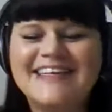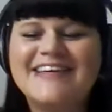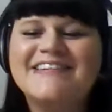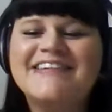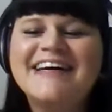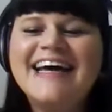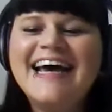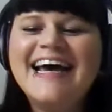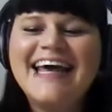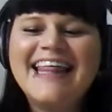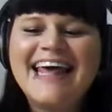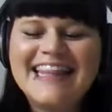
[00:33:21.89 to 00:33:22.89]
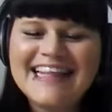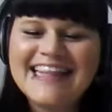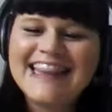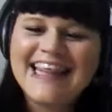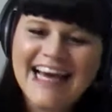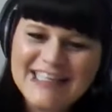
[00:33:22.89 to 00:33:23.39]
So I
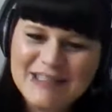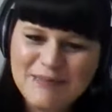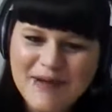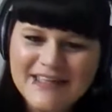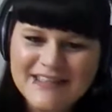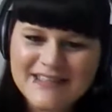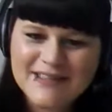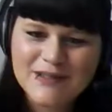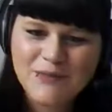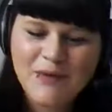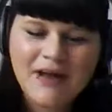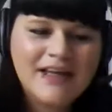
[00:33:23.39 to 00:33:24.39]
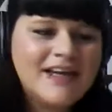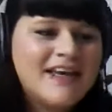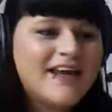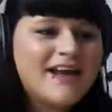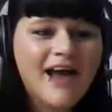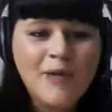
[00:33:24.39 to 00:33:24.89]
think that depends as well. And
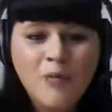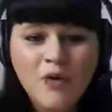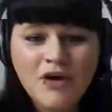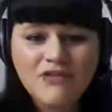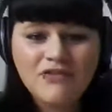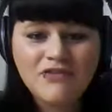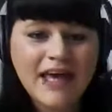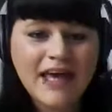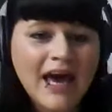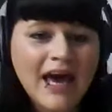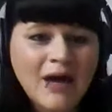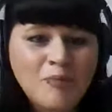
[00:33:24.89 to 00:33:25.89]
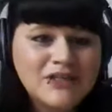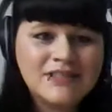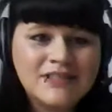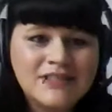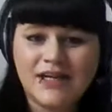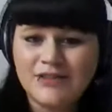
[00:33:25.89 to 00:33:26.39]
again, I'm more of a cat
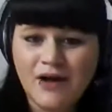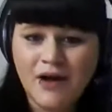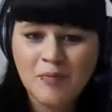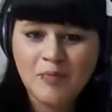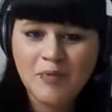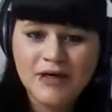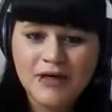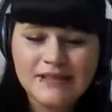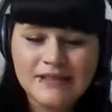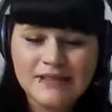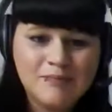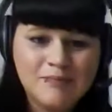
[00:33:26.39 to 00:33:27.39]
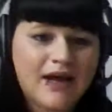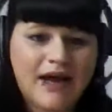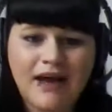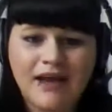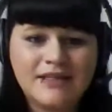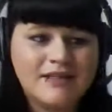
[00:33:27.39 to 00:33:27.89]
person than a dog person,
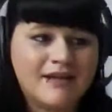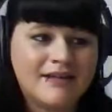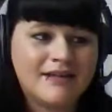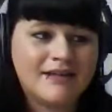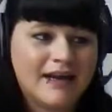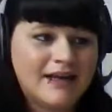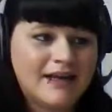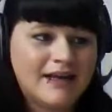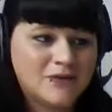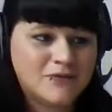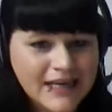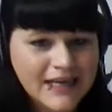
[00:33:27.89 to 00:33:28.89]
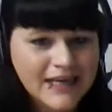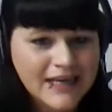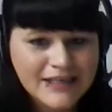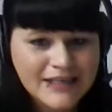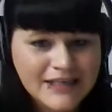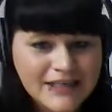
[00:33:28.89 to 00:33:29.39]
but it's not that I don't like
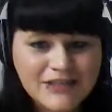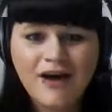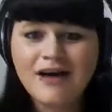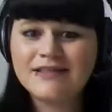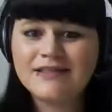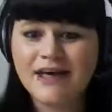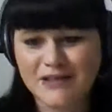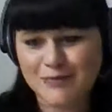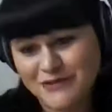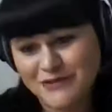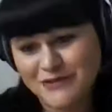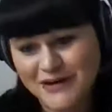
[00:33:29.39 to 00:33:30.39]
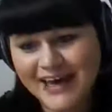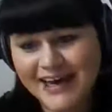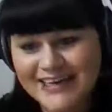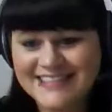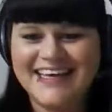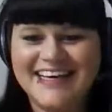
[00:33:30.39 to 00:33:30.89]
dogs. I just prefer
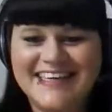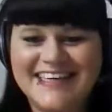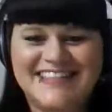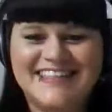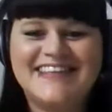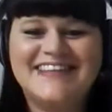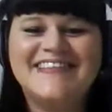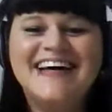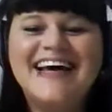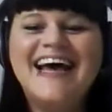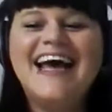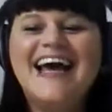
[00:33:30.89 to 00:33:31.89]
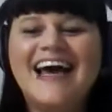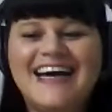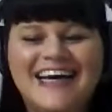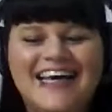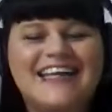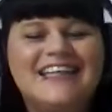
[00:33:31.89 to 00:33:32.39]
cats. So
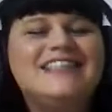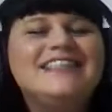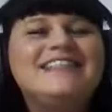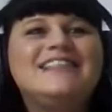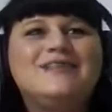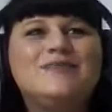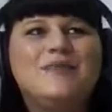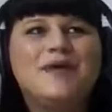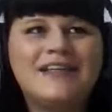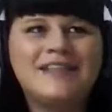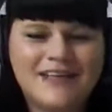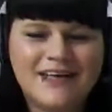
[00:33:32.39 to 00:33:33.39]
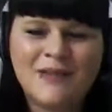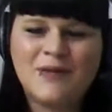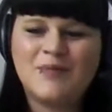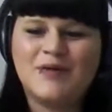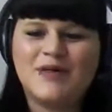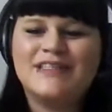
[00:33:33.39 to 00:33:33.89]
again, it just depends on
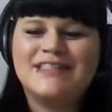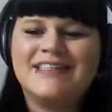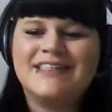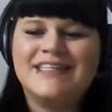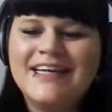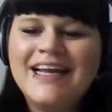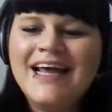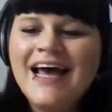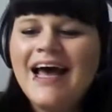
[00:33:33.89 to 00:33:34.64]
the person.